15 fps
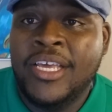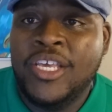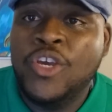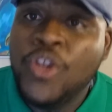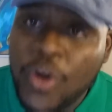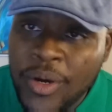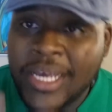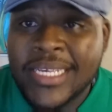
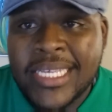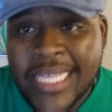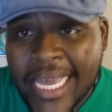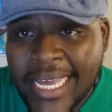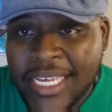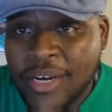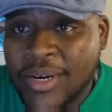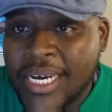You know, it
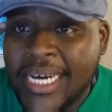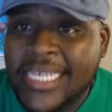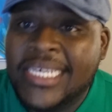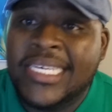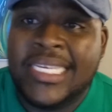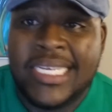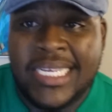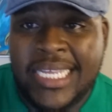stay in your
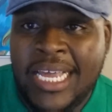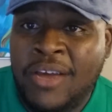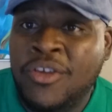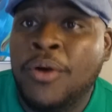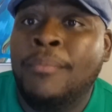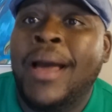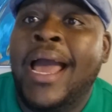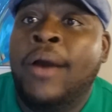conscience, it stay on
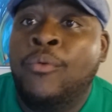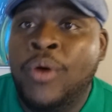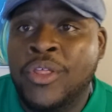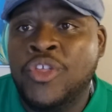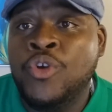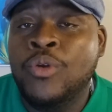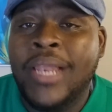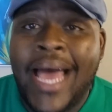your mind,
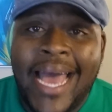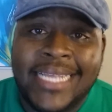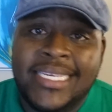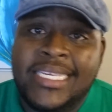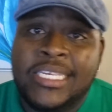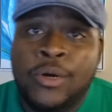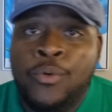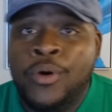whether you lie to
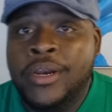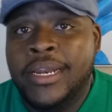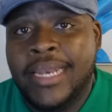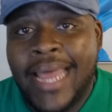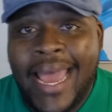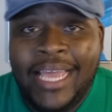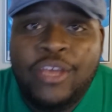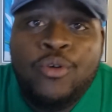someone or
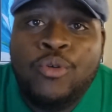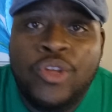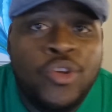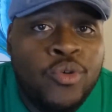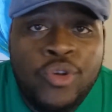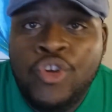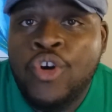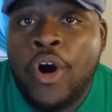not.
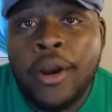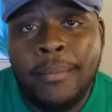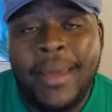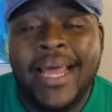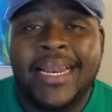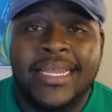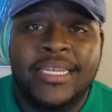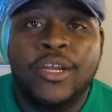You
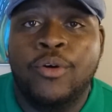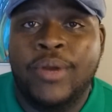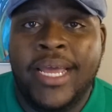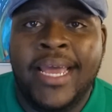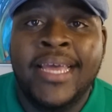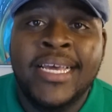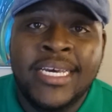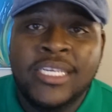automatically know
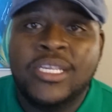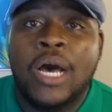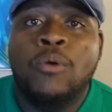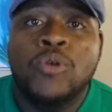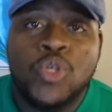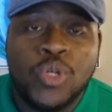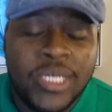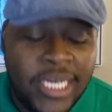that. So I
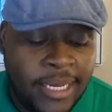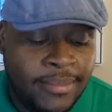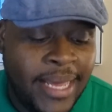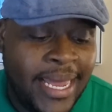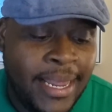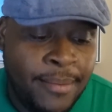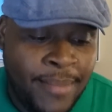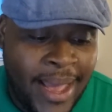want you to keep
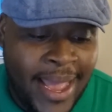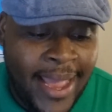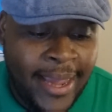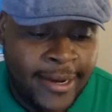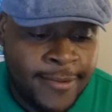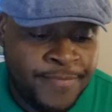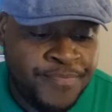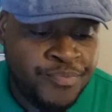that in mind.
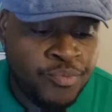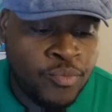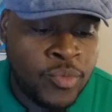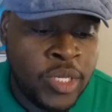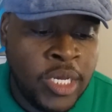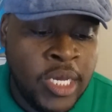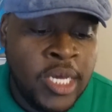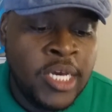
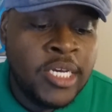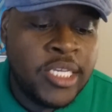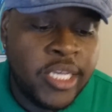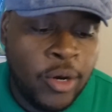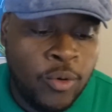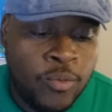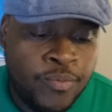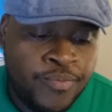
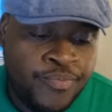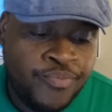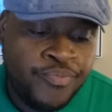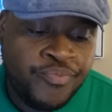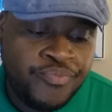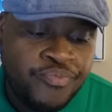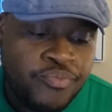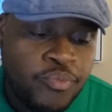So
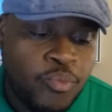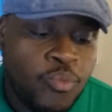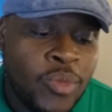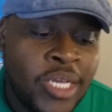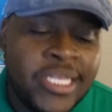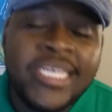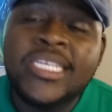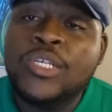
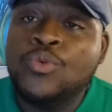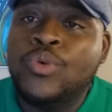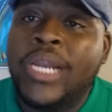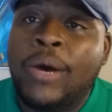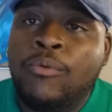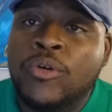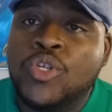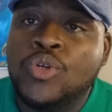this is what
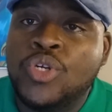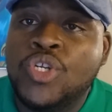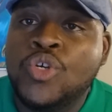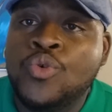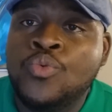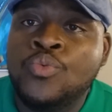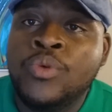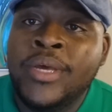I want you to
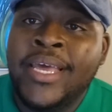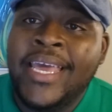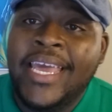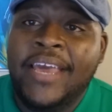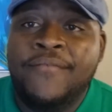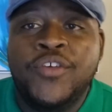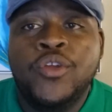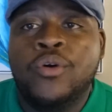do.
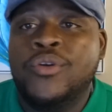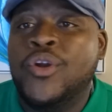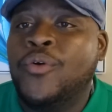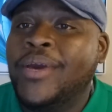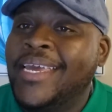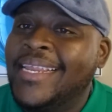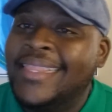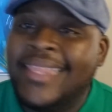If you don't
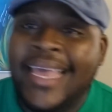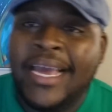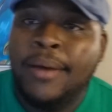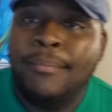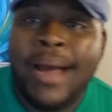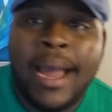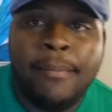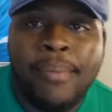know anything
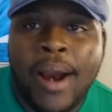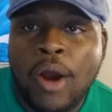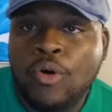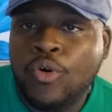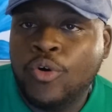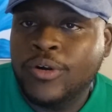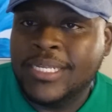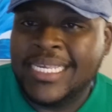about
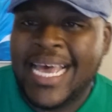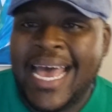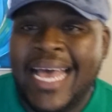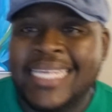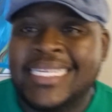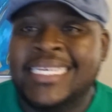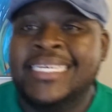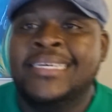
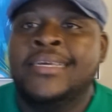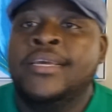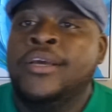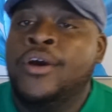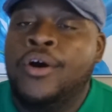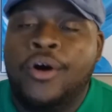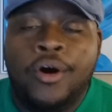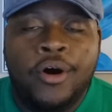prioritizing
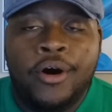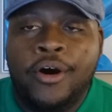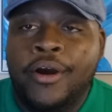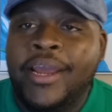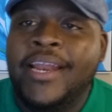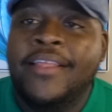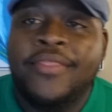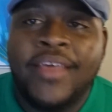or
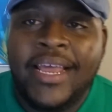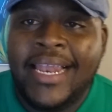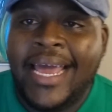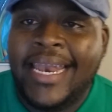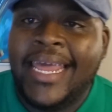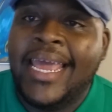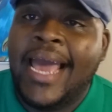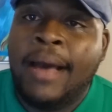anything
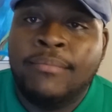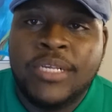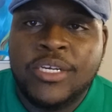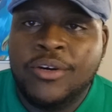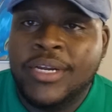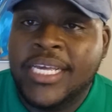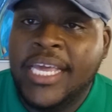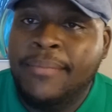like that, I'm just
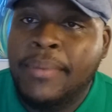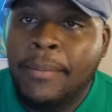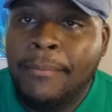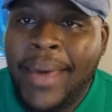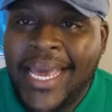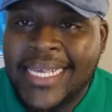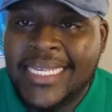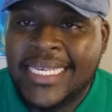going to keep it
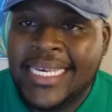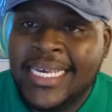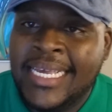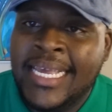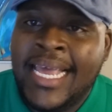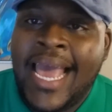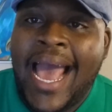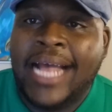basic.
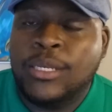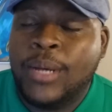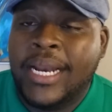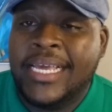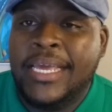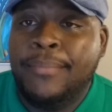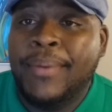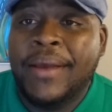I try
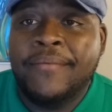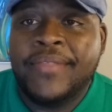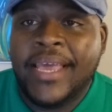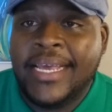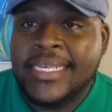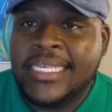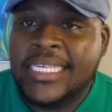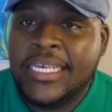to keep
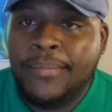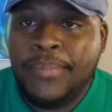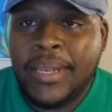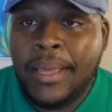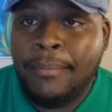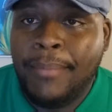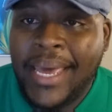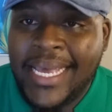everything simple
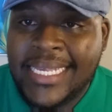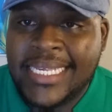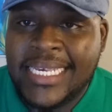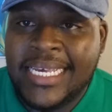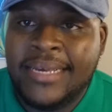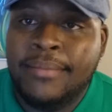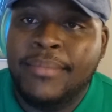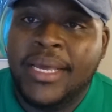and
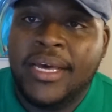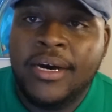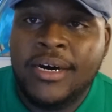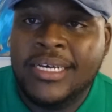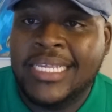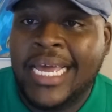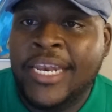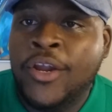basic
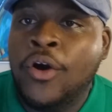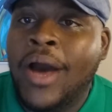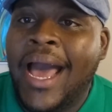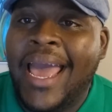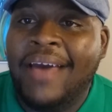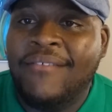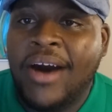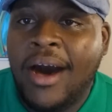because I know
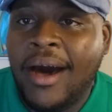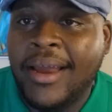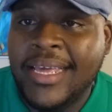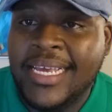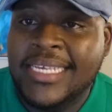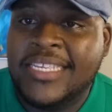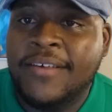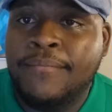I have an
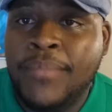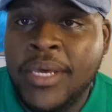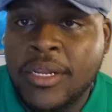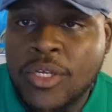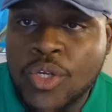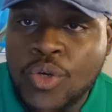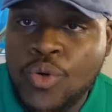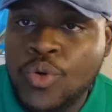audience of
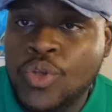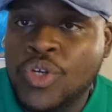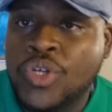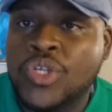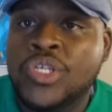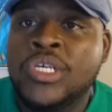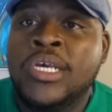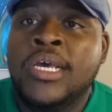middle
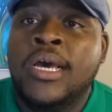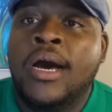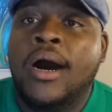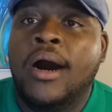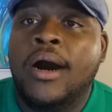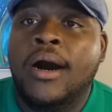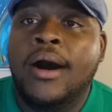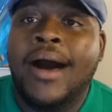schoolers,
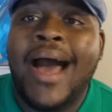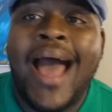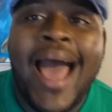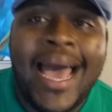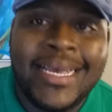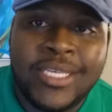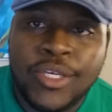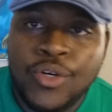
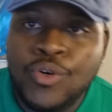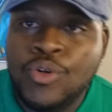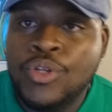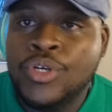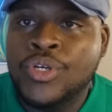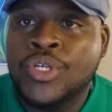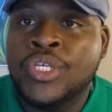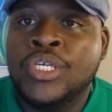high
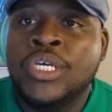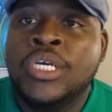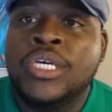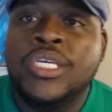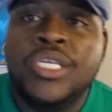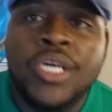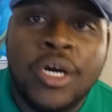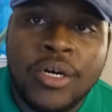schoolers,
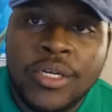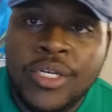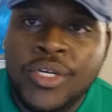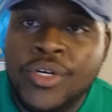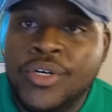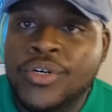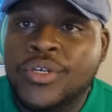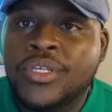young
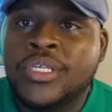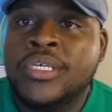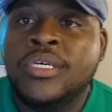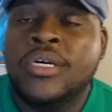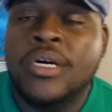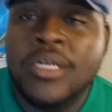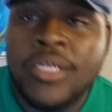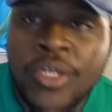adults,
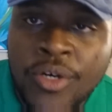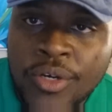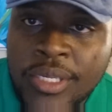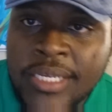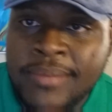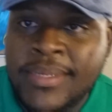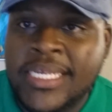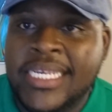adults
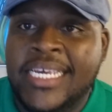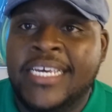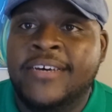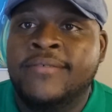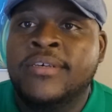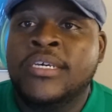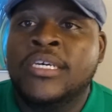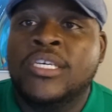
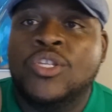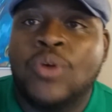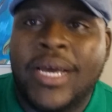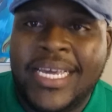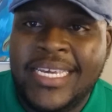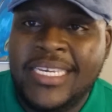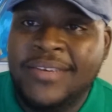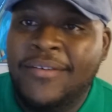themselves. So I
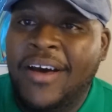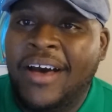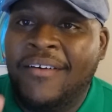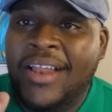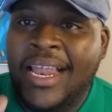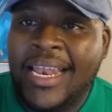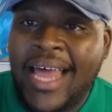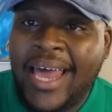give you
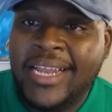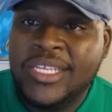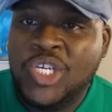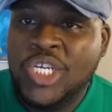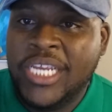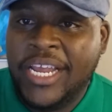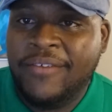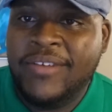a lot of
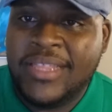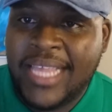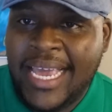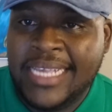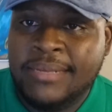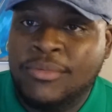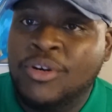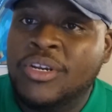generic
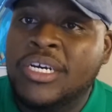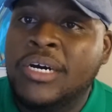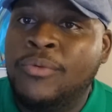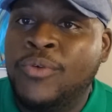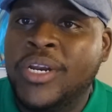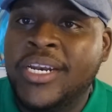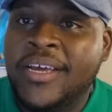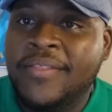things. I'm going to come
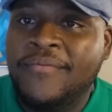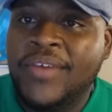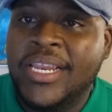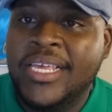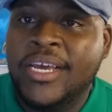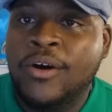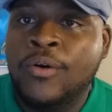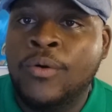with another
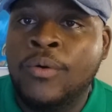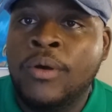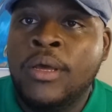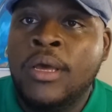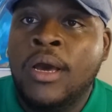video